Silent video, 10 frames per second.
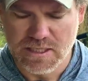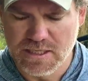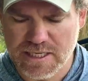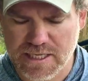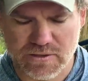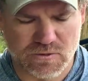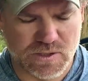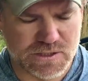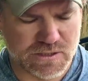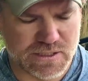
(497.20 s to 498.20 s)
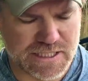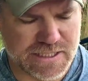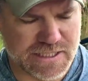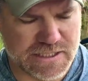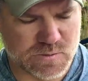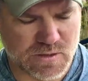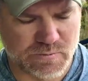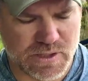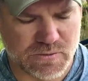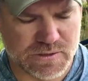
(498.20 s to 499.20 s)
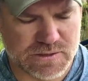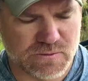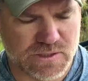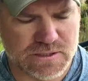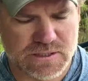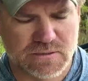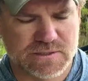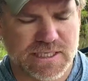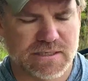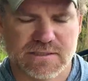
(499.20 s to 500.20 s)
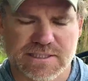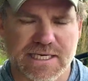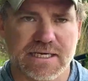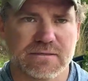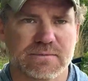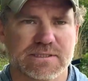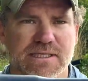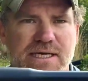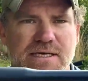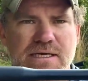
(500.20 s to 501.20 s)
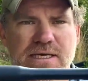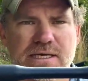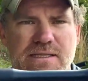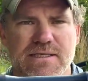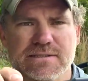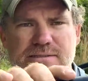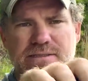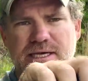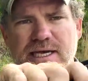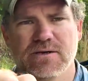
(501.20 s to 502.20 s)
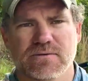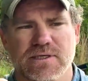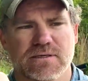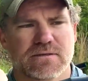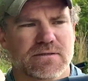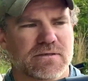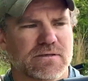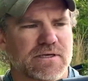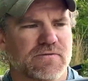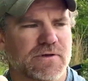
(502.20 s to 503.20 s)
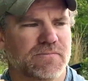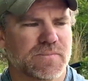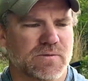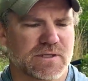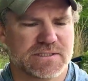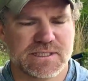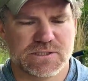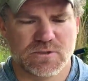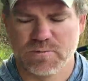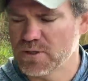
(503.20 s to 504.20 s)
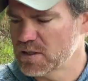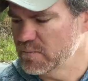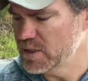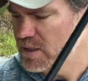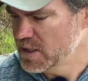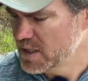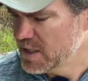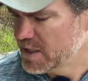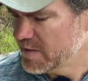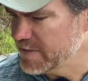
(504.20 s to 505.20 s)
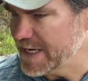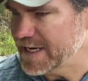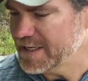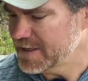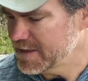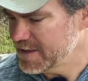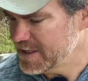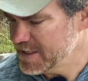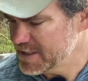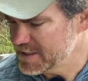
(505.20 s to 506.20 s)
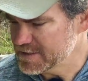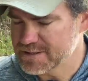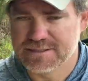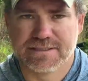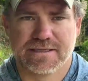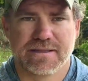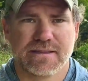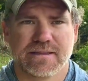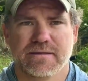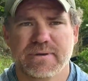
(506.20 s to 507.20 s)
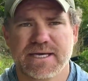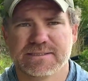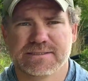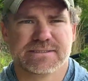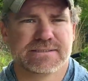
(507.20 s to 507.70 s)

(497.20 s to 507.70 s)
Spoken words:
outdo each other nowadays with components. It really just comes down to design elements like this handle here that are different, that really sets you apart. But that is the best